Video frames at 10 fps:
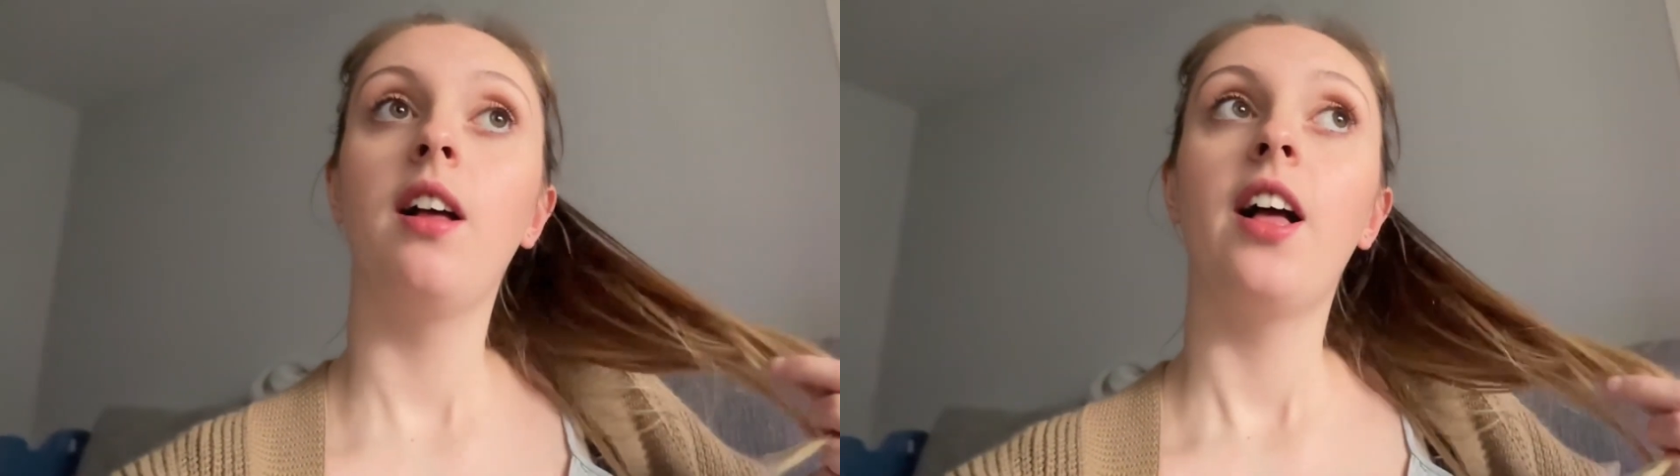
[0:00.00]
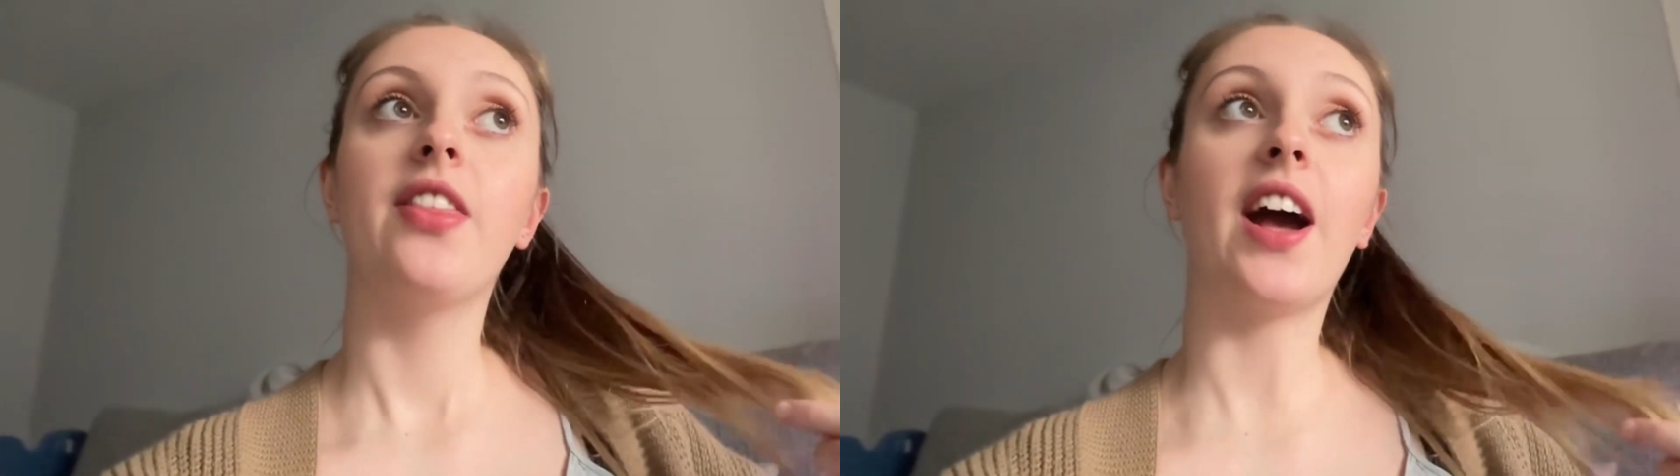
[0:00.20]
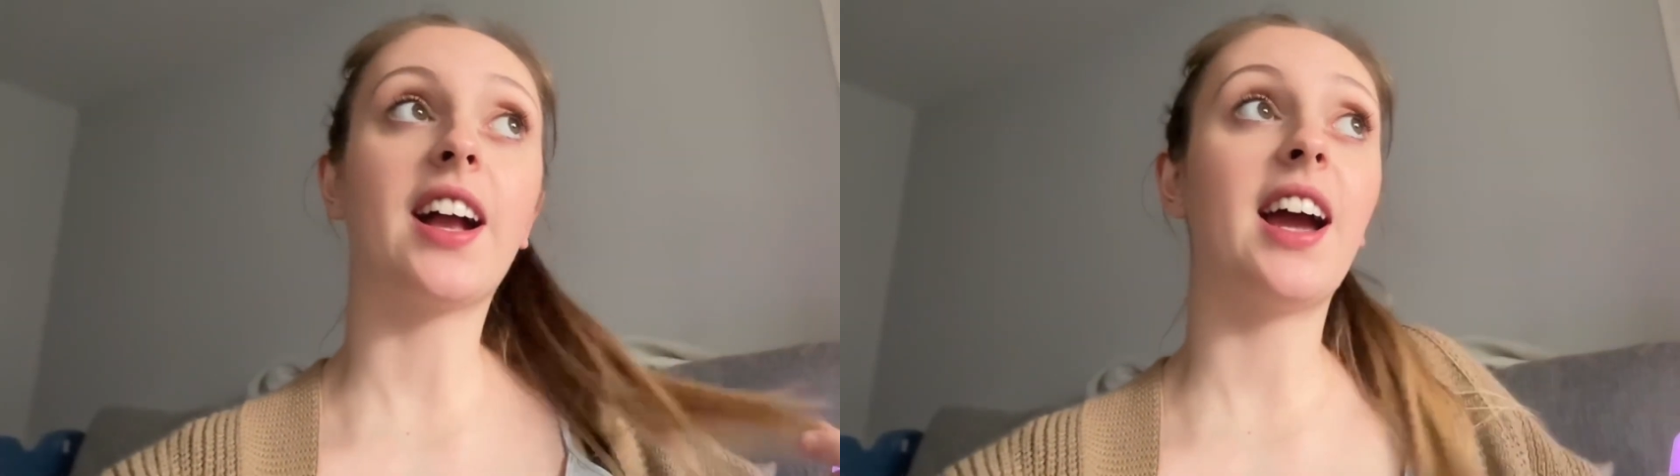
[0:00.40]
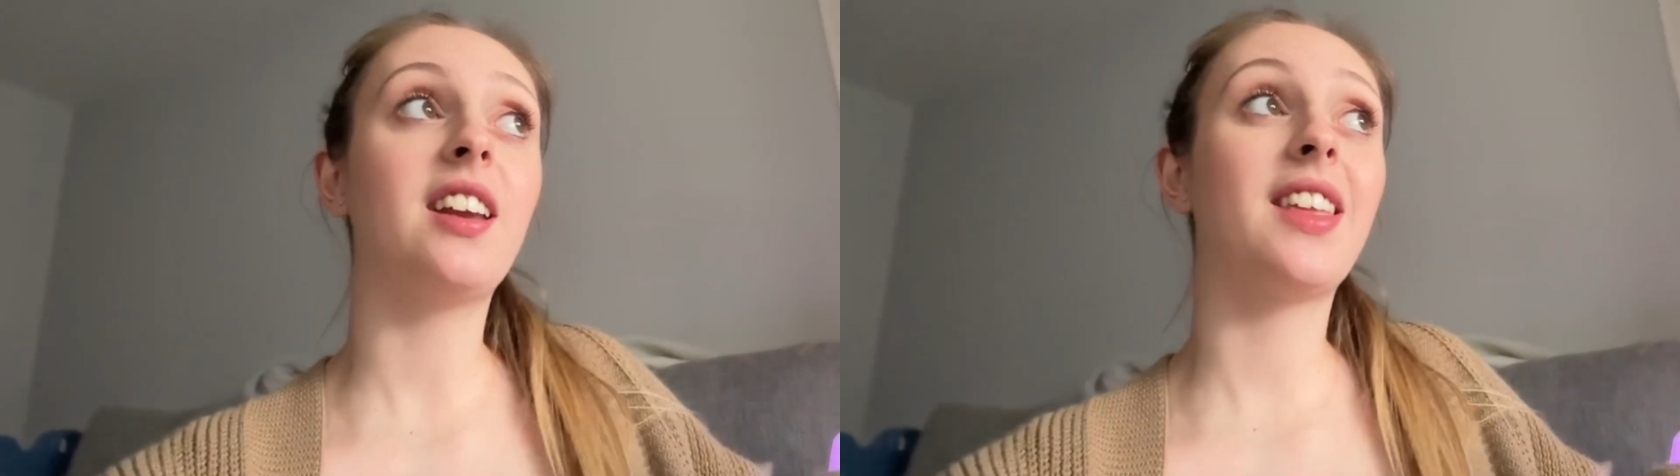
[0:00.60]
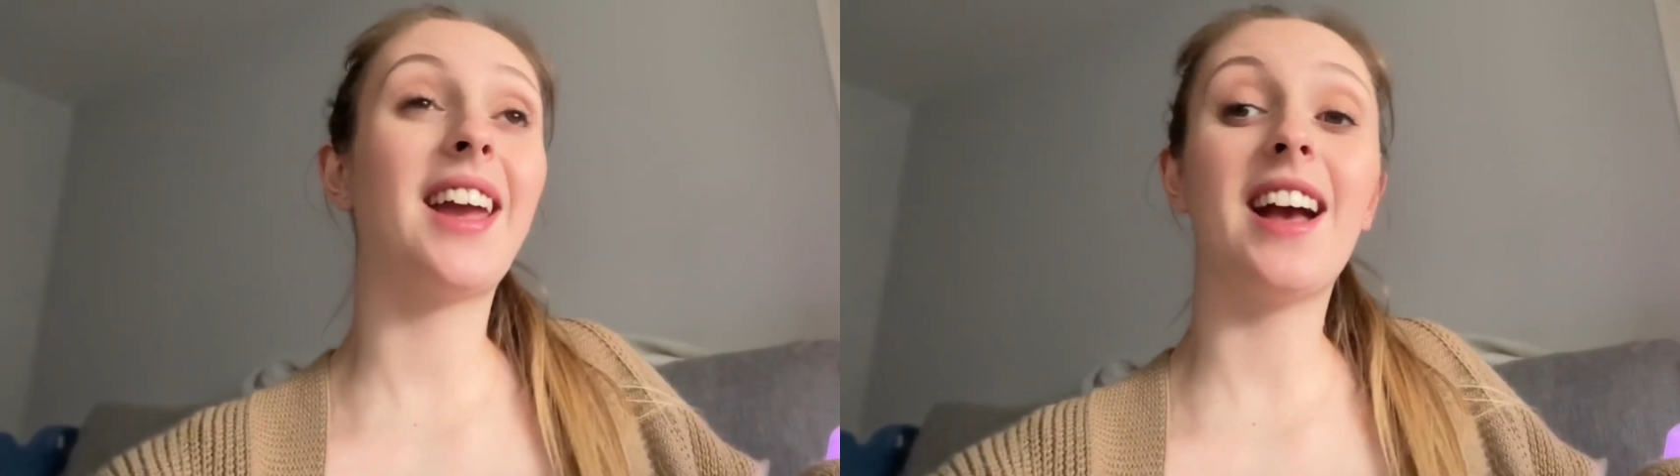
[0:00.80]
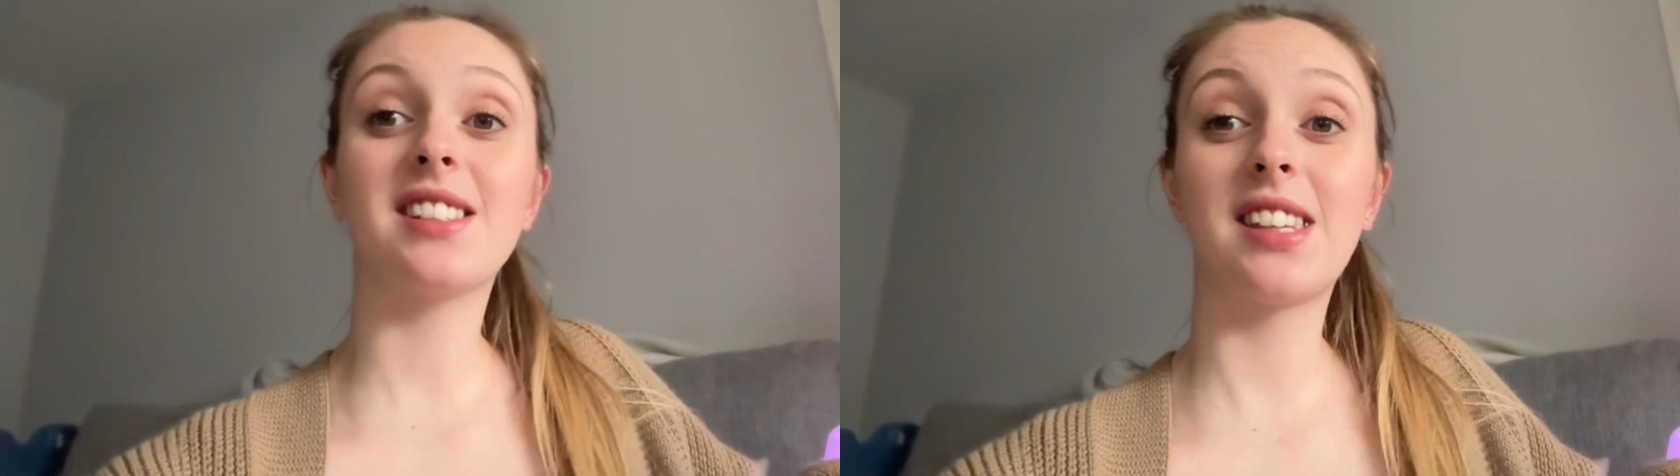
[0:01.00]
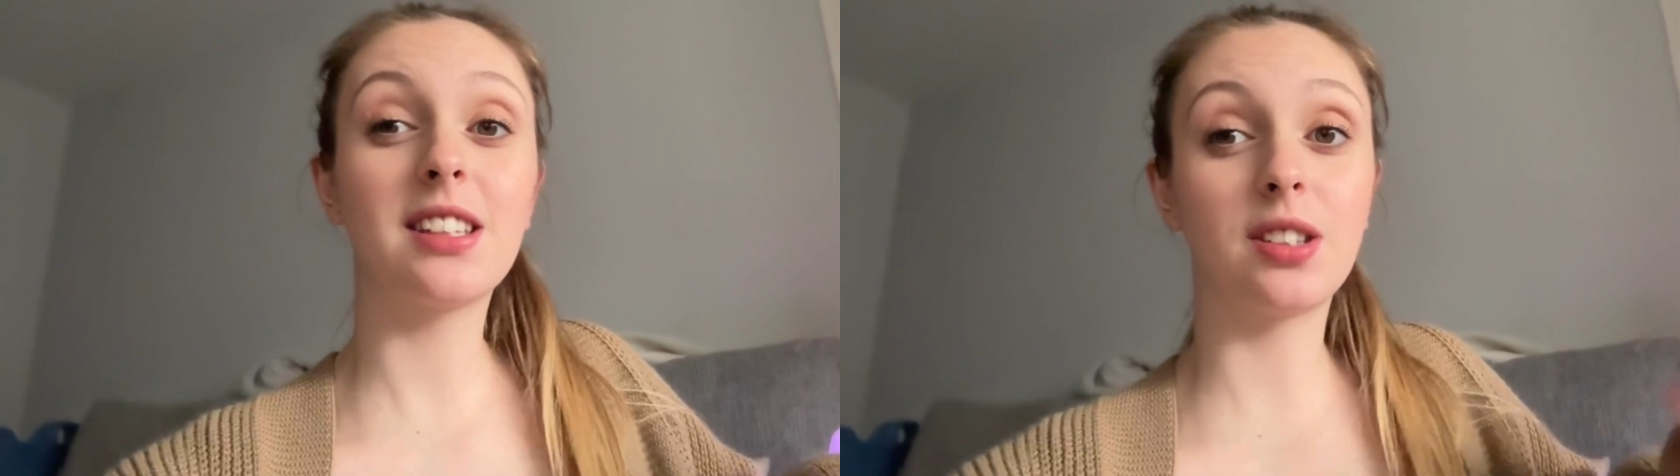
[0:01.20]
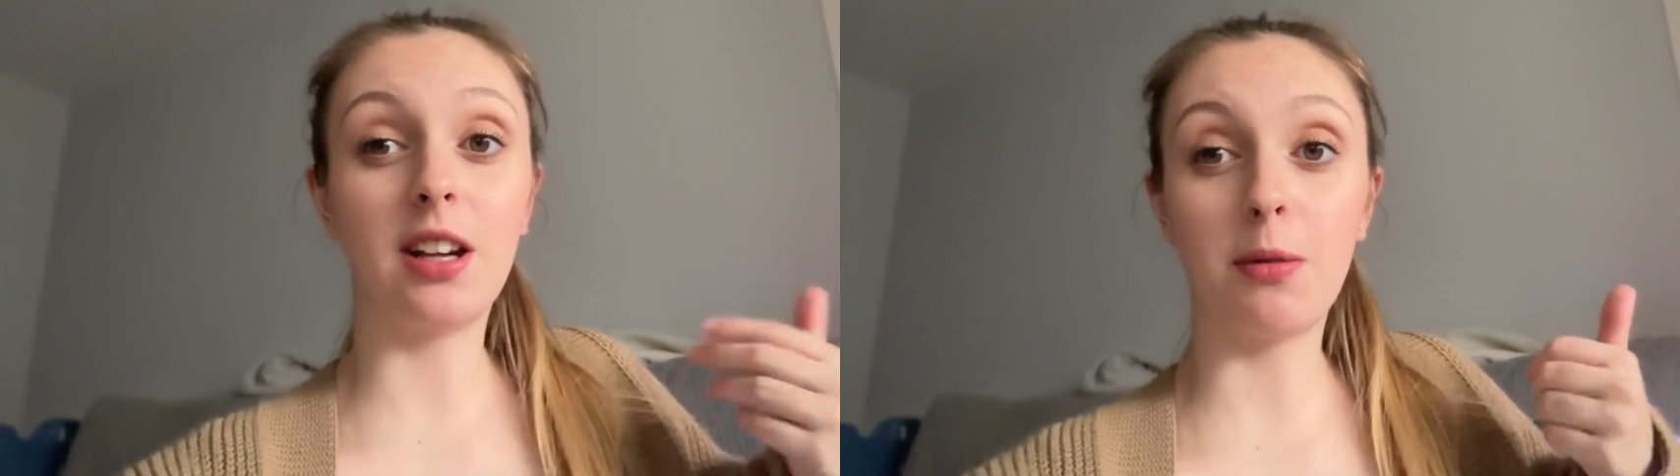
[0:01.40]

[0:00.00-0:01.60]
that kind of thing. It has things on there